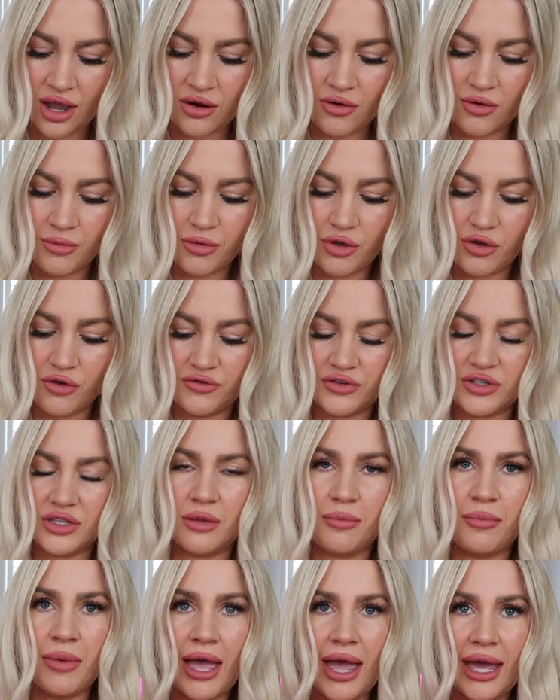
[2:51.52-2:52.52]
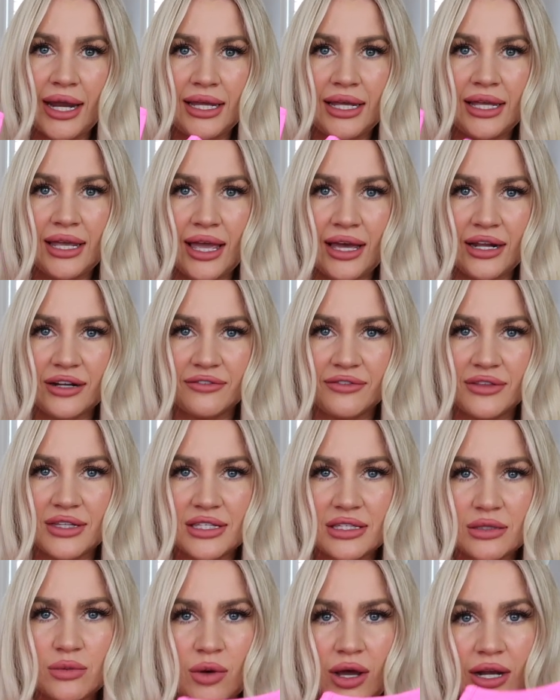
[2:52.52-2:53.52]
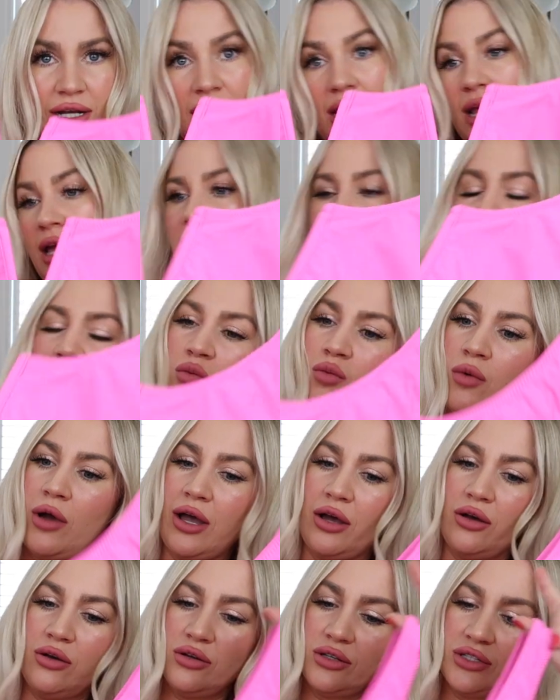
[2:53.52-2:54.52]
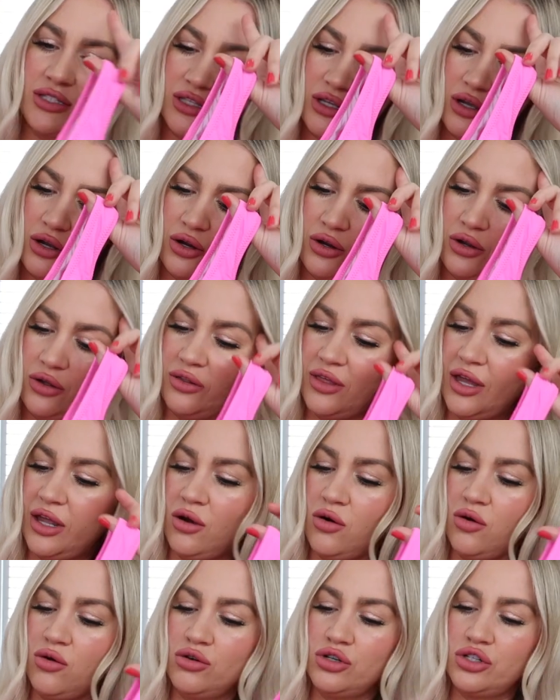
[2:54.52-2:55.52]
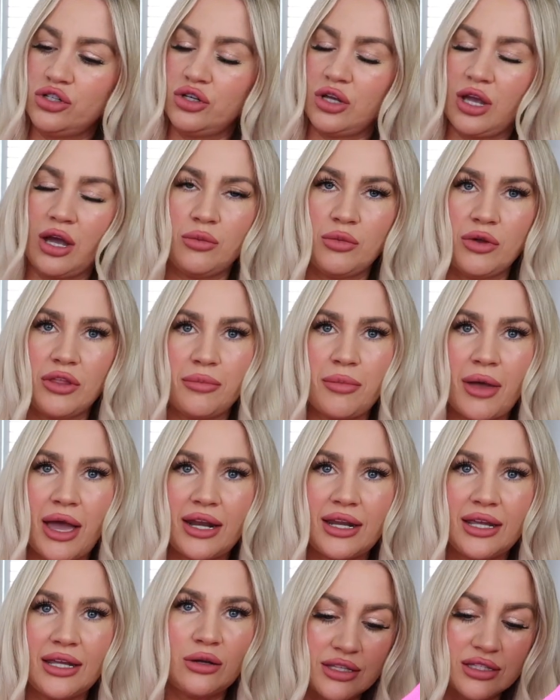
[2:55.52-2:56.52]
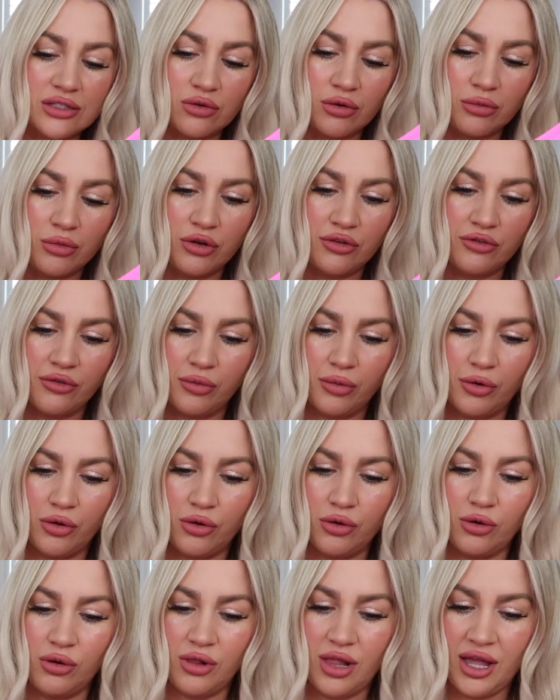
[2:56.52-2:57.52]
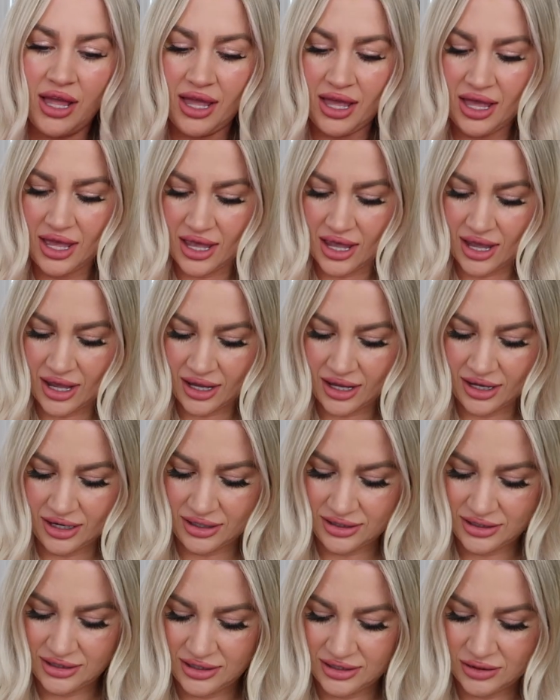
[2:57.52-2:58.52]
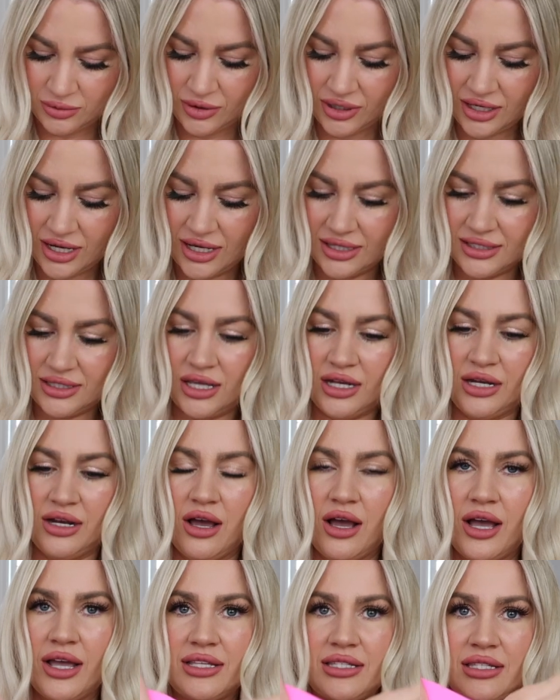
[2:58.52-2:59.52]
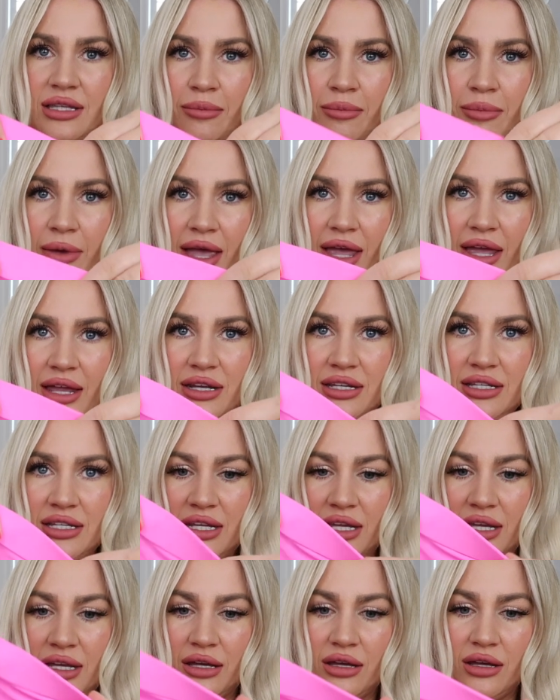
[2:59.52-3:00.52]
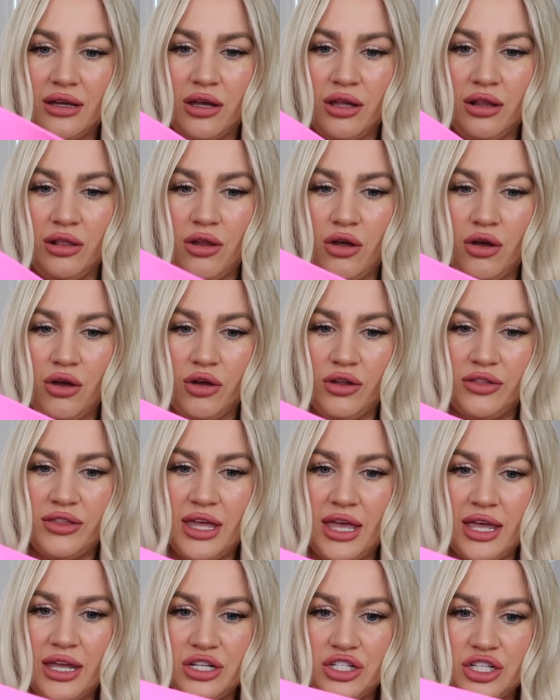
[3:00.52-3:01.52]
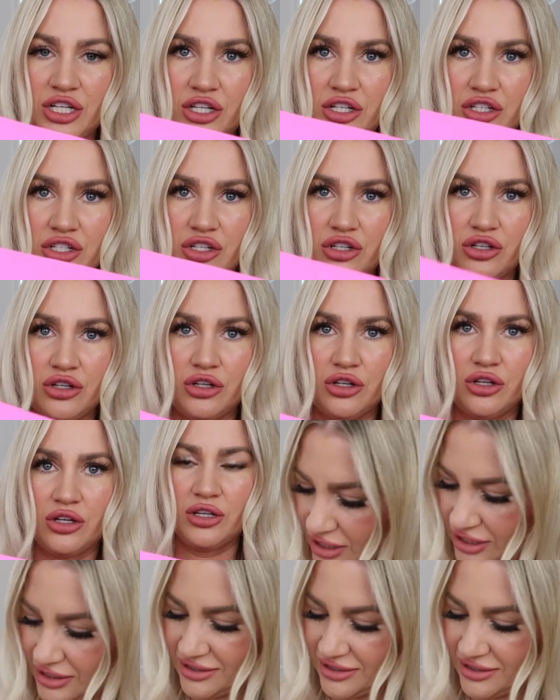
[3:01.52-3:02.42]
I removed the padding out of this one as well. So they all do come with padding that's removable. And this one has a nice banding along the edging too.